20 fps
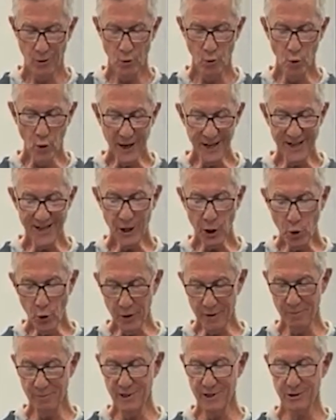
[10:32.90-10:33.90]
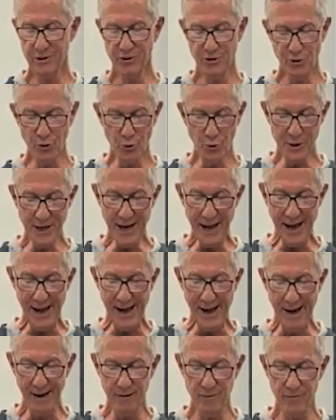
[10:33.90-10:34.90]
What equipments do we
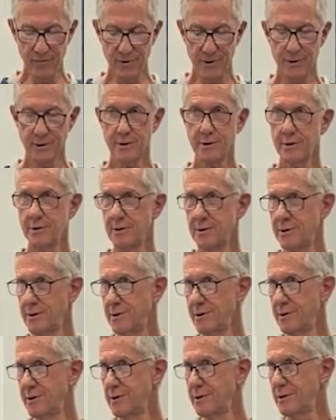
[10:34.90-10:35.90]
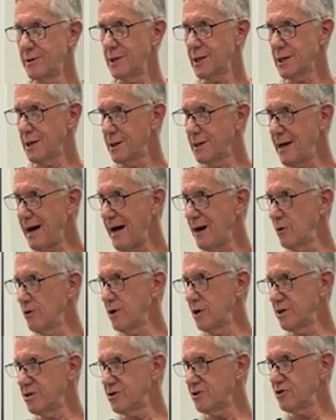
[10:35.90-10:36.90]
have that allow
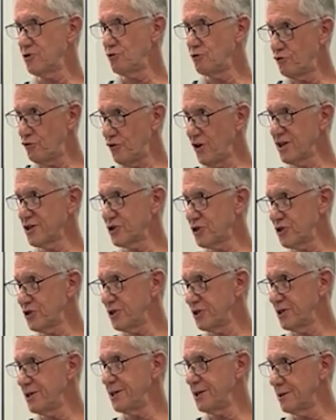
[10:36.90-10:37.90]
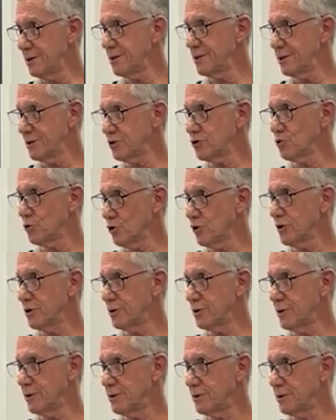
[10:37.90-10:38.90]
us to function in this world?